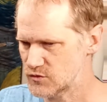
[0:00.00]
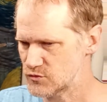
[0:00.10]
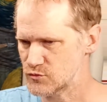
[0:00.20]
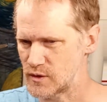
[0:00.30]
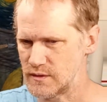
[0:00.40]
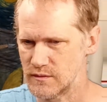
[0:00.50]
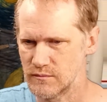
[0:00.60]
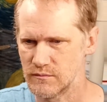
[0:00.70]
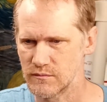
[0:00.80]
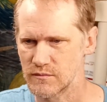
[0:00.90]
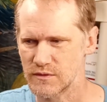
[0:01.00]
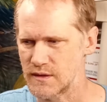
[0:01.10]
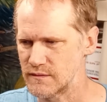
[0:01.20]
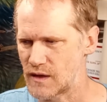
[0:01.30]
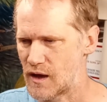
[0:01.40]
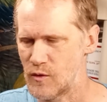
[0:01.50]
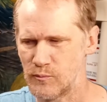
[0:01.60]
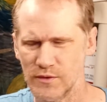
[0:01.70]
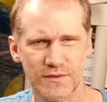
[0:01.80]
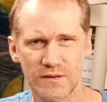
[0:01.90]
straighten things
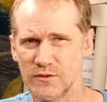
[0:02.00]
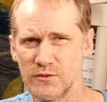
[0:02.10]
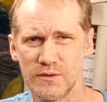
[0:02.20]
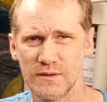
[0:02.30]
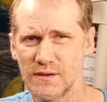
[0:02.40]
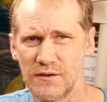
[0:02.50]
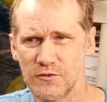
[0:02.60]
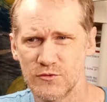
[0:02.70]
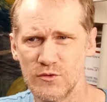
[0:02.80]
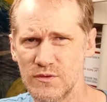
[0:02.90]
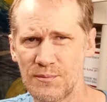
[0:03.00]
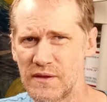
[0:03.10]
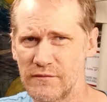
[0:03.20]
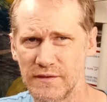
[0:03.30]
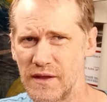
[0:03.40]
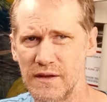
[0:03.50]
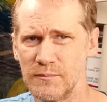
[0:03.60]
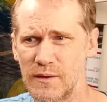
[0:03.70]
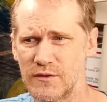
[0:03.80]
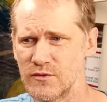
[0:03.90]
out, put things in new containers, do something every day
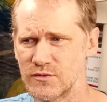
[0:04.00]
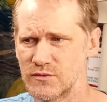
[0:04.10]
to make